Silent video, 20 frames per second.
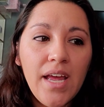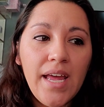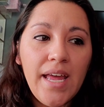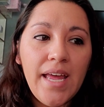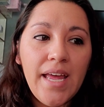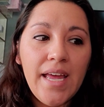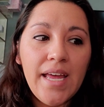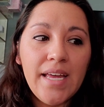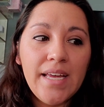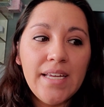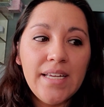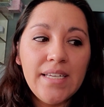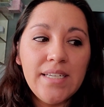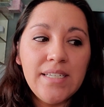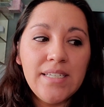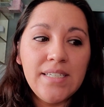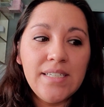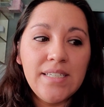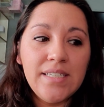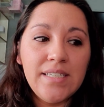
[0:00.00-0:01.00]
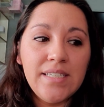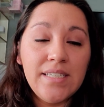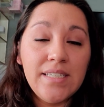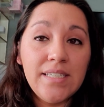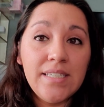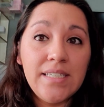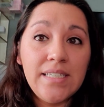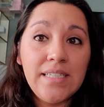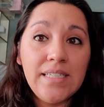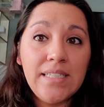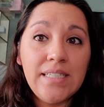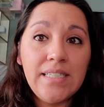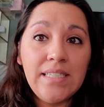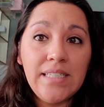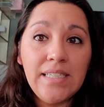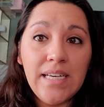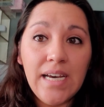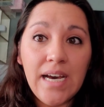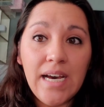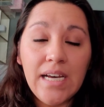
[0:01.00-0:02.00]
and
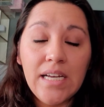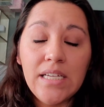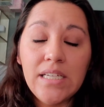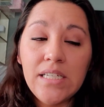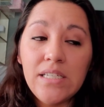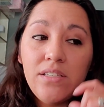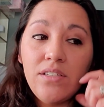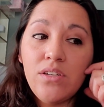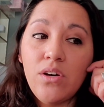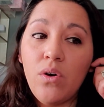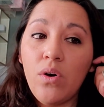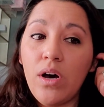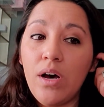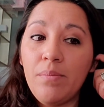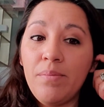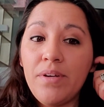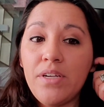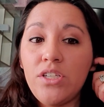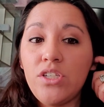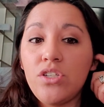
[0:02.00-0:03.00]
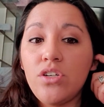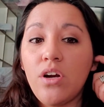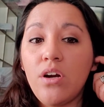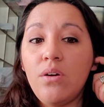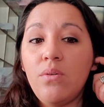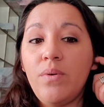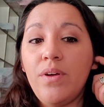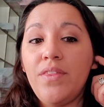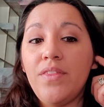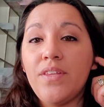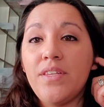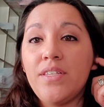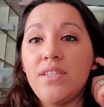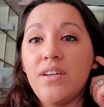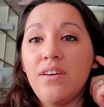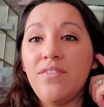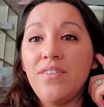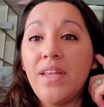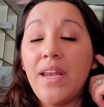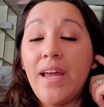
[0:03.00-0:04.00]
yeah. So I'm gonna start with the
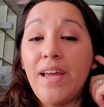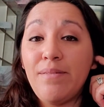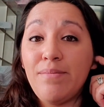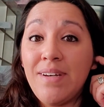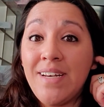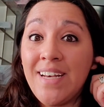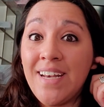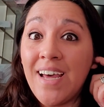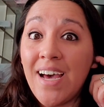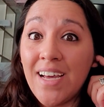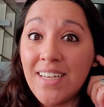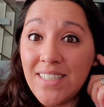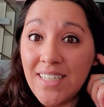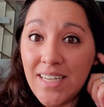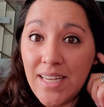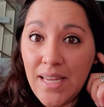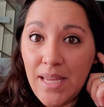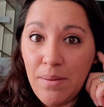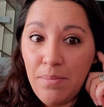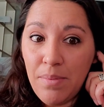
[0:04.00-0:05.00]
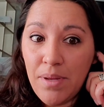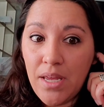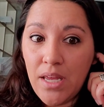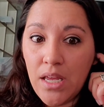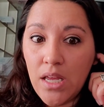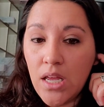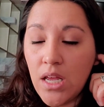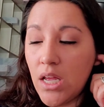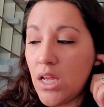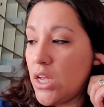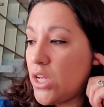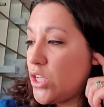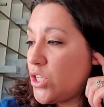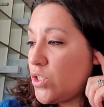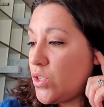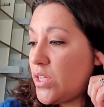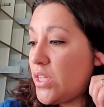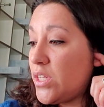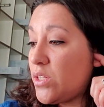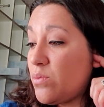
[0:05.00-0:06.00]
stuff that I am not keeping. So
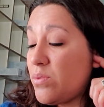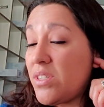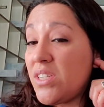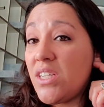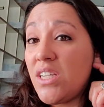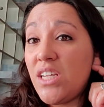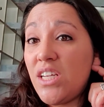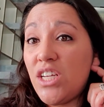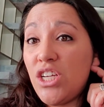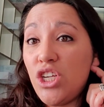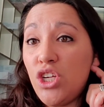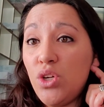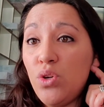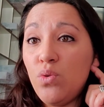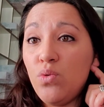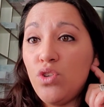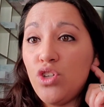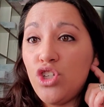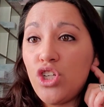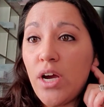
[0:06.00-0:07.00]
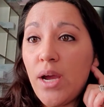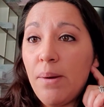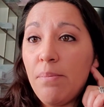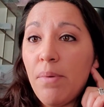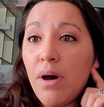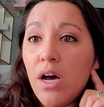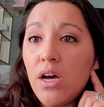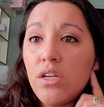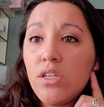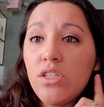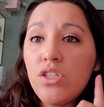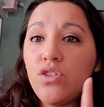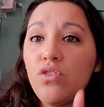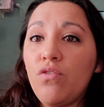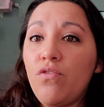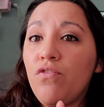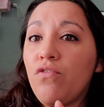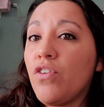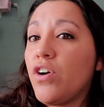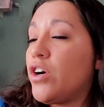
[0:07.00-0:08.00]
this was in a huge giant box. So
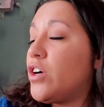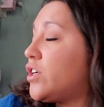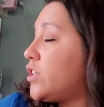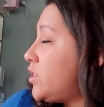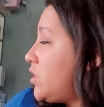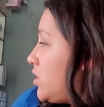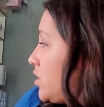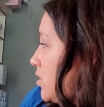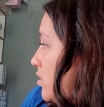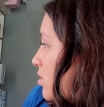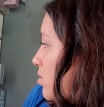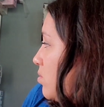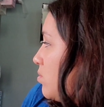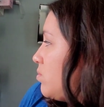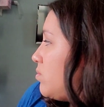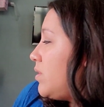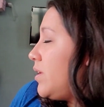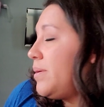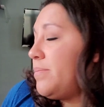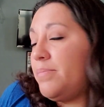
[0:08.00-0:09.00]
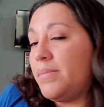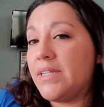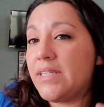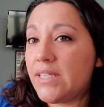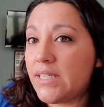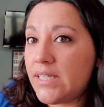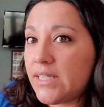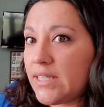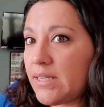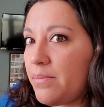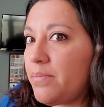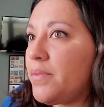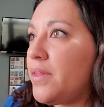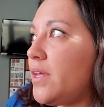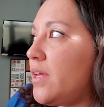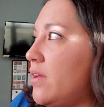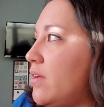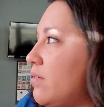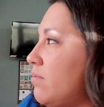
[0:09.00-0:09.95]
first, oh, I'm missing something.